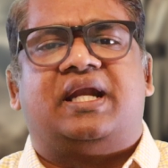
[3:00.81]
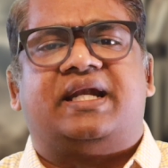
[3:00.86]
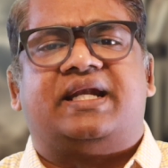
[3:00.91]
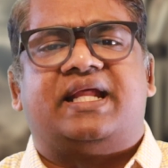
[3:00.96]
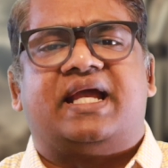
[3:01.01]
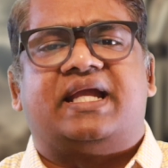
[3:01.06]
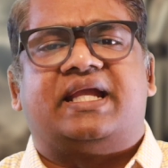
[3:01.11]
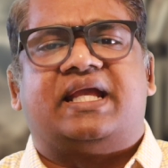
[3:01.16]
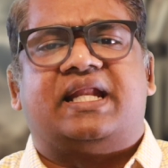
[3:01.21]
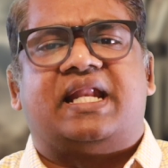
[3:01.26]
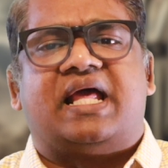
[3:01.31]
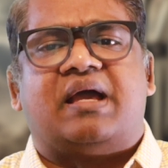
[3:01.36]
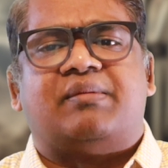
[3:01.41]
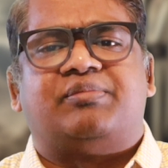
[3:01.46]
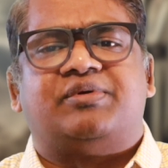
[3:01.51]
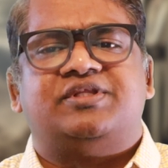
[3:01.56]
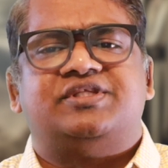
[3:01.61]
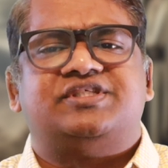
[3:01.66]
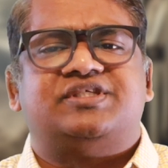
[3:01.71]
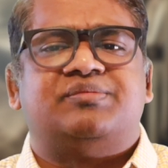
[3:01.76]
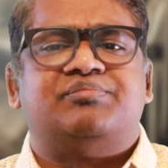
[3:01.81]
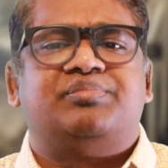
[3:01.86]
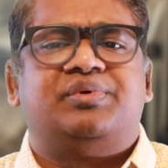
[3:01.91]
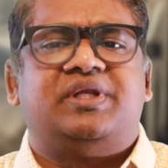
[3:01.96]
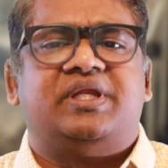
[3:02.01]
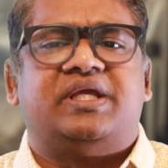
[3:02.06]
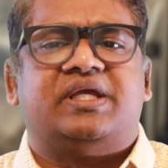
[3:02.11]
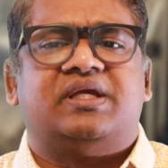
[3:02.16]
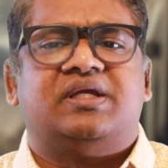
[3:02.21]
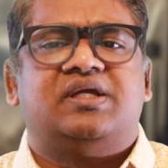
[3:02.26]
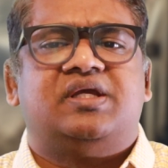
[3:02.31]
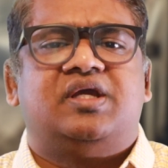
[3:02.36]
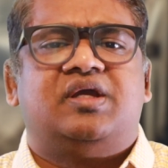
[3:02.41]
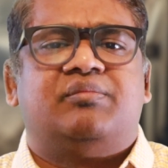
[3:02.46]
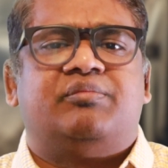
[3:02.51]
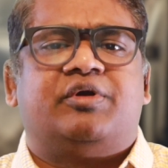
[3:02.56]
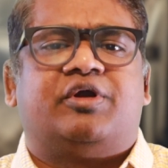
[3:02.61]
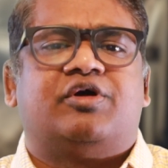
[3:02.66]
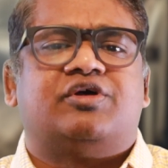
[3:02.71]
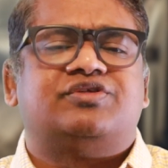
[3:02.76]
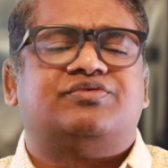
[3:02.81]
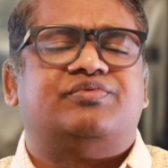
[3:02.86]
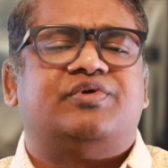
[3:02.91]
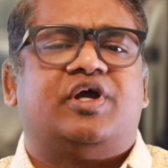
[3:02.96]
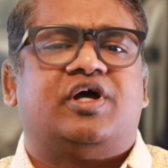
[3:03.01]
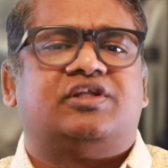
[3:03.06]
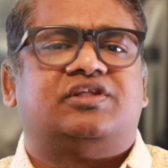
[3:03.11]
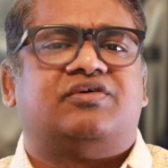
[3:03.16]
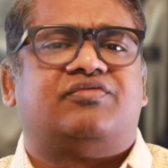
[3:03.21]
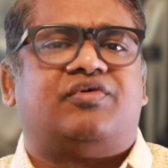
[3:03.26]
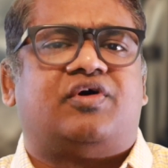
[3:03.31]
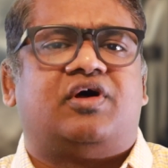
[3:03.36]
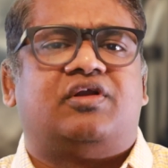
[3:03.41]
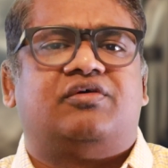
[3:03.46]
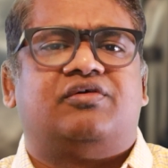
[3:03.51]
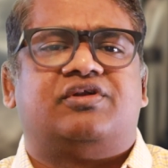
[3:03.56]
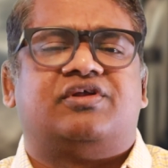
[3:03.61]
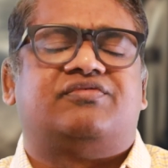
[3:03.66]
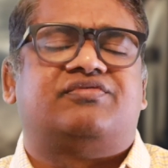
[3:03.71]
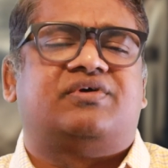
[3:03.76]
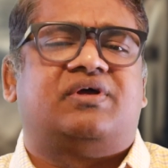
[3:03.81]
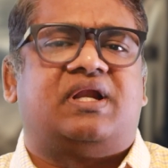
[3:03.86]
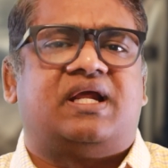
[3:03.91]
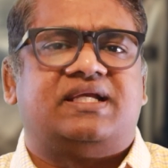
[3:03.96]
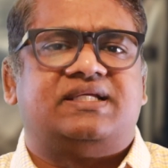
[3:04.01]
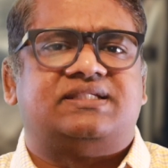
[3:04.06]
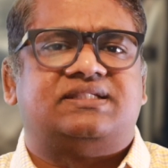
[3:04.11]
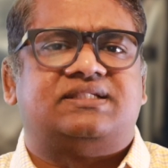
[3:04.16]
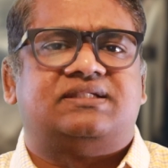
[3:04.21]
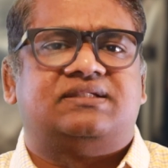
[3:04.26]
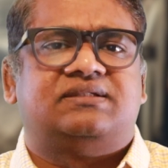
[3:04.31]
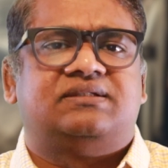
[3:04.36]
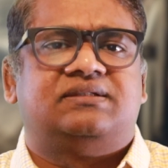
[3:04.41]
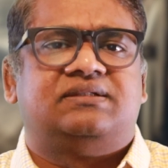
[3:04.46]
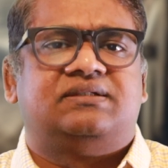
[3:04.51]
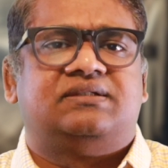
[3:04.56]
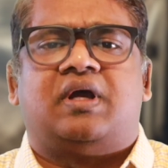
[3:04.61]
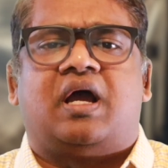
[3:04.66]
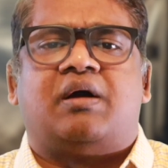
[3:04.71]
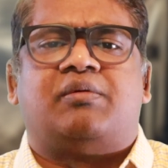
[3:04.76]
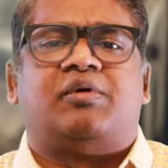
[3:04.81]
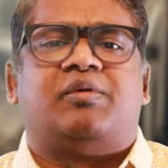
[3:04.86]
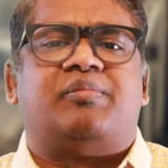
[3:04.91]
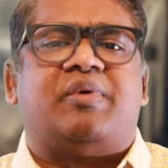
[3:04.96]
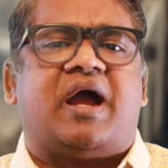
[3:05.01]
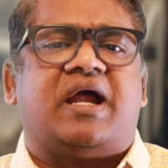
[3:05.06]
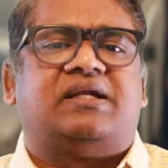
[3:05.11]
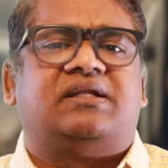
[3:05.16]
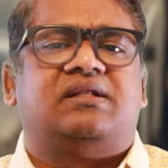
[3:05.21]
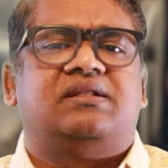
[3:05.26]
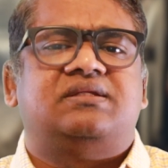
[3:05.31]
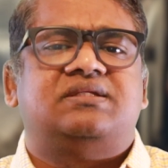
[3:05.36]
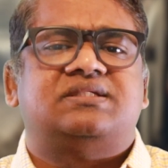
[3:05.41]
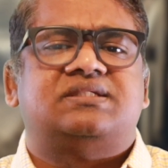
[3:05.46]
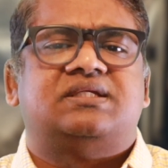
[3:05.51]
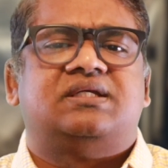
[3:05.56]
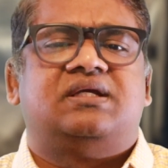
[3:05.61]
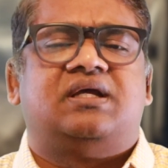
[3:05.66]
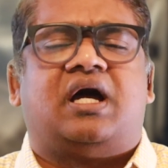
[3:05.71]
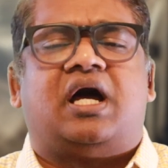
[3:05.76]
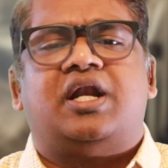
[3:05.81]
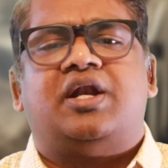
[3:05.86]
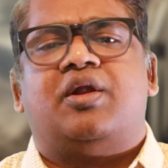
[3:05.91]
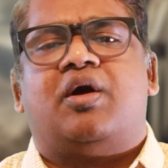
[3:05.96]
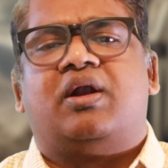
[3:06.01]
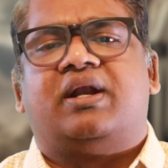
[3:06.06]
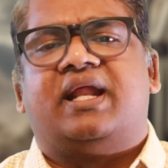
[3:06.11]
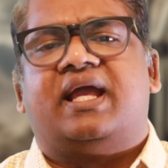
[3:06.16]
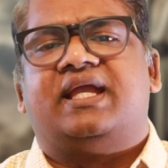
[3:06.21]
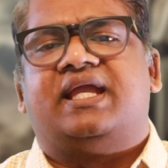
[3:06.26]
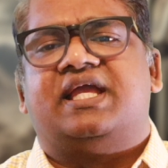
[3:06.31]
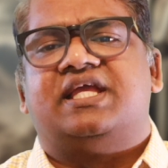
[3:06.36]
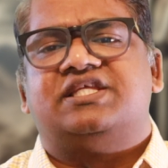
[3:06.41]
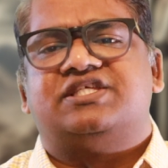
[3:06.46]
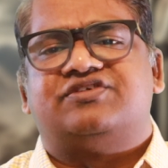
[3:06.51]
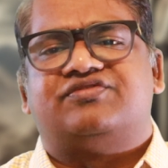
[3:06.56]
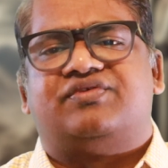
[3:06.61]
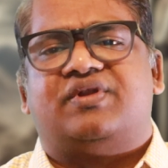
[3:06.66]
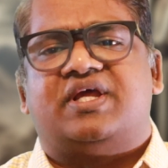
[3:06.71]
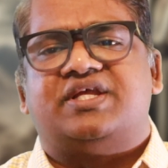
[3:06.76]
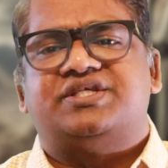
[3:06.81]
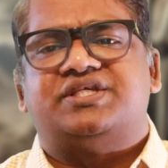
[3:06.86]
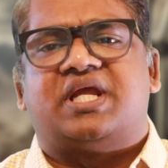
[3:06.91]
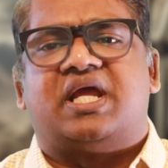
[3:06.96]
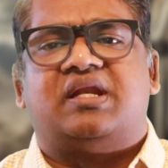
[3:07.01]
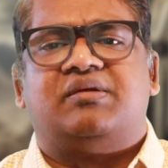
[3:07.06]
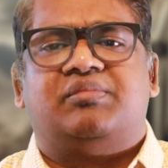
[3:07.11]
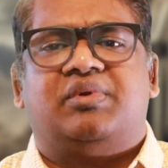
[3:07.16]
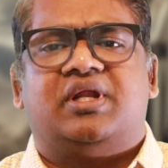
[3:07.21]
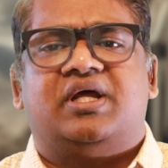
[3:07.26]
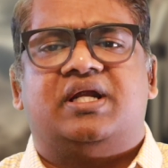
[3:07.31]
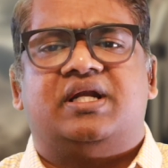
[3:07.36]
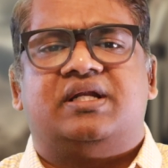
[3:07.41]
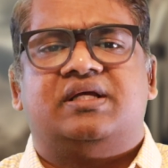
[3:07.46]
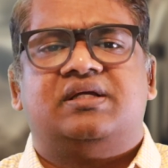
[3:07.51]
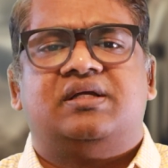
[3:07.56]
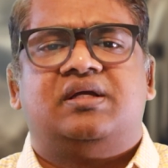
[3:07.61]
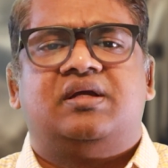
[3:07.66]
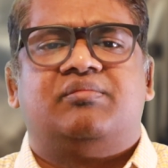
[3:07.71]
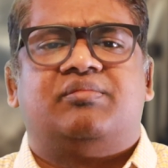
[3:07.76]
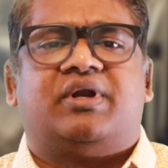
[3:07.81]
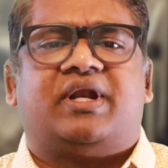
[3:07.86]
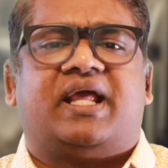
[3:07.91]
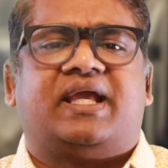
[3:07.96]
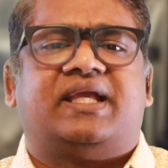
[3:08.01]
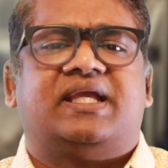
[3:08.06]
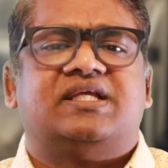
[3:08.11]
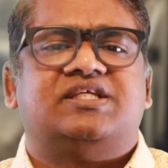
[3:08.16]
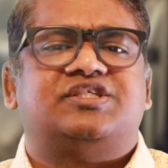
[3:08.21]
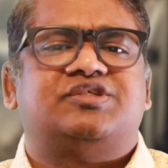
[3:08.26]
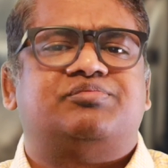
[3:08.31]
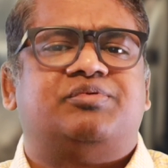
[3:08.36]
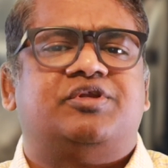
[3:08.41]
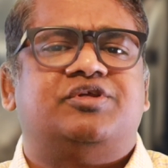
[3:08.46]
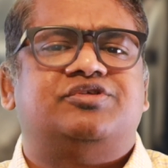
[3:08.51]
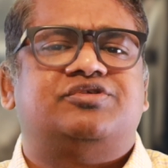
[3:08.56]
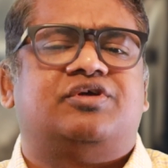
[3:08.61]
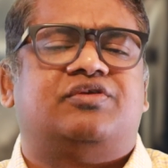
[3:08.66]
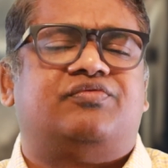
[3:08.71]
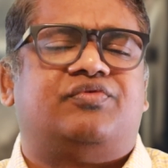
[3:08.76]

attack can happen simply because we are the follower of Christ. Our battles are not against flesh and blood, but against spiritual